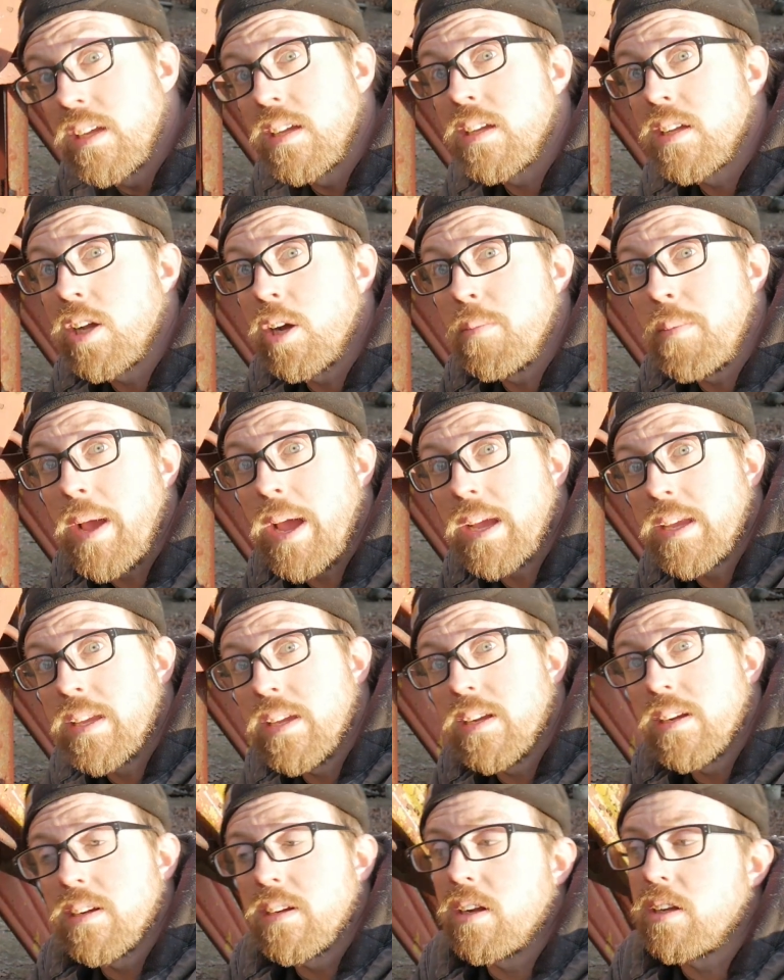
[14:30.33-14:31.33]
go back
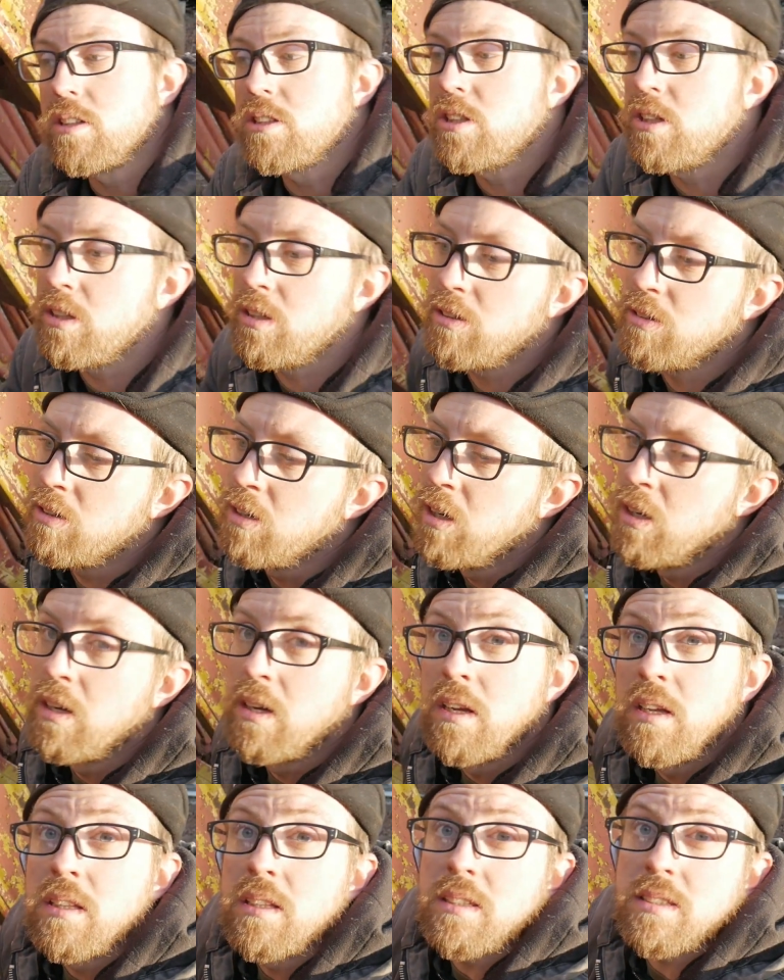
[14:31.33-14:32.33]
here and I'll show you
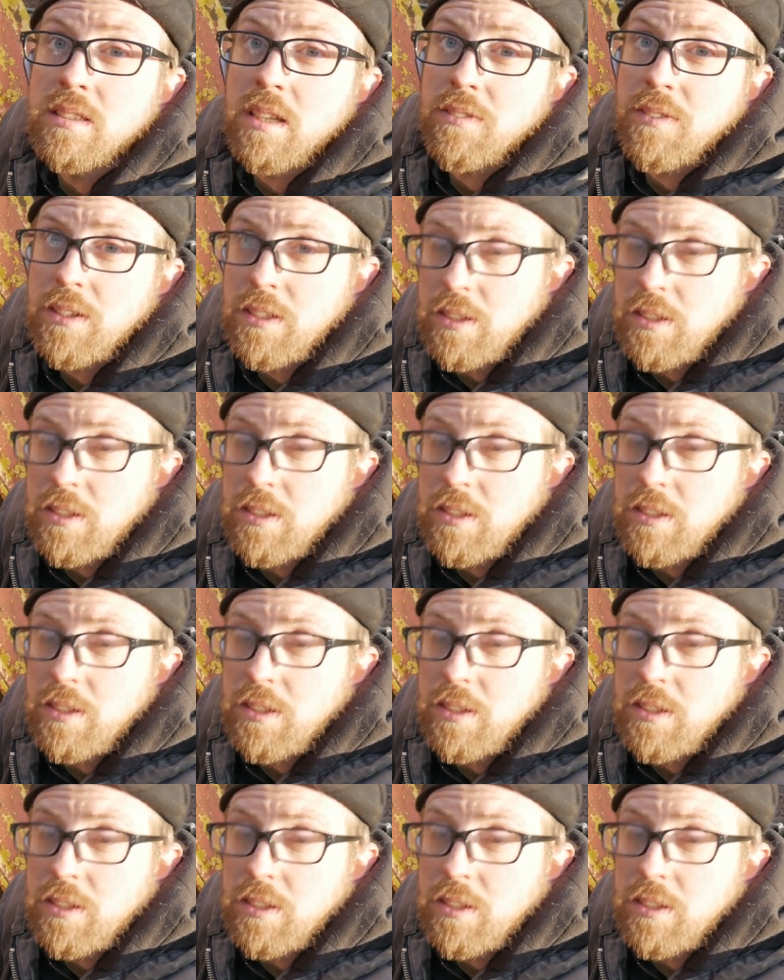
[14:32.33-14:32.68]
the stuff I